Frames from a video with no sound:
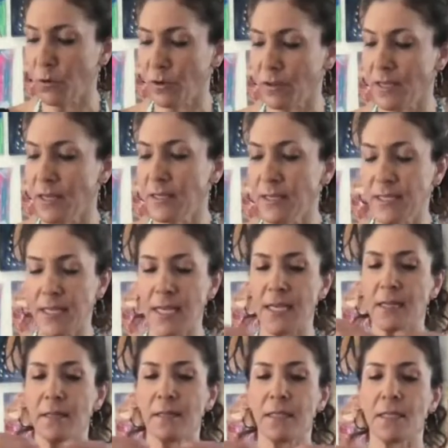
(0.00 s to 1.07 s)
were these
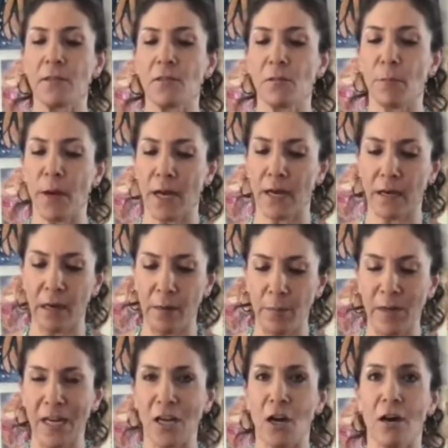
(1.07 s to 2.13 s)
things. These are by a
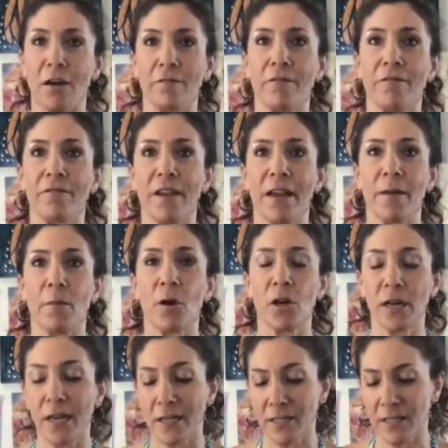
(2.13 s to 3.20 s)
company called
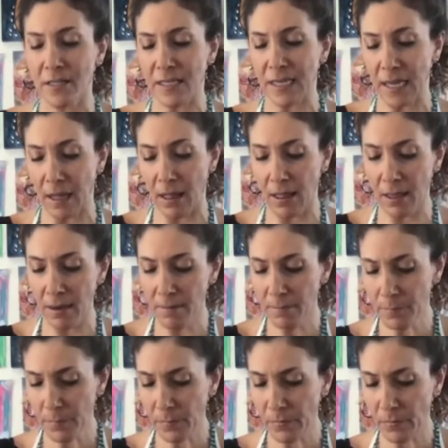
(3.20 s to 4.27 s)
Faber-Castell.
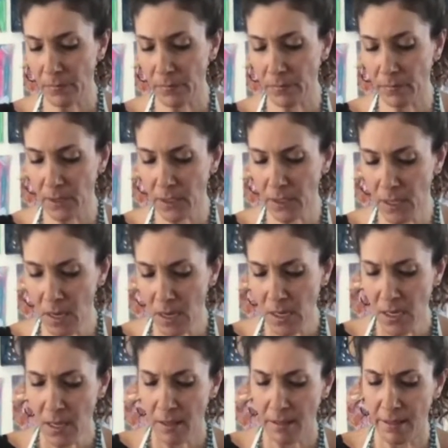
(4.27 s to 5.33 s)

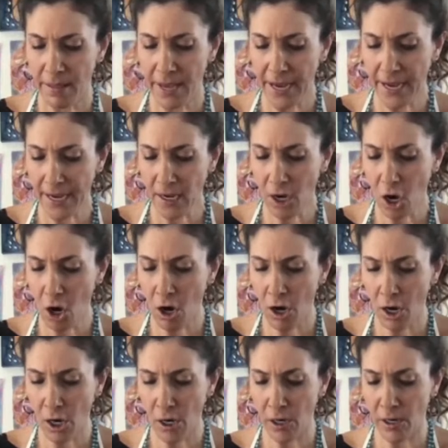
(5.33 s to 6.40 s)
They
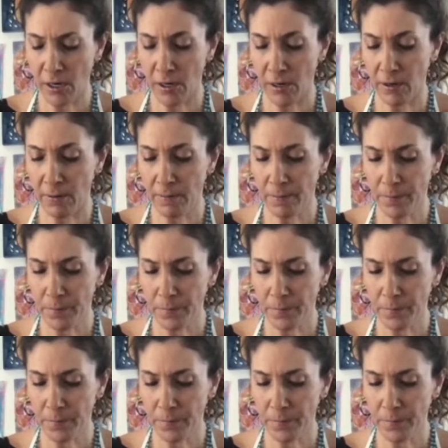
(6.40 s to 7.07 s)
are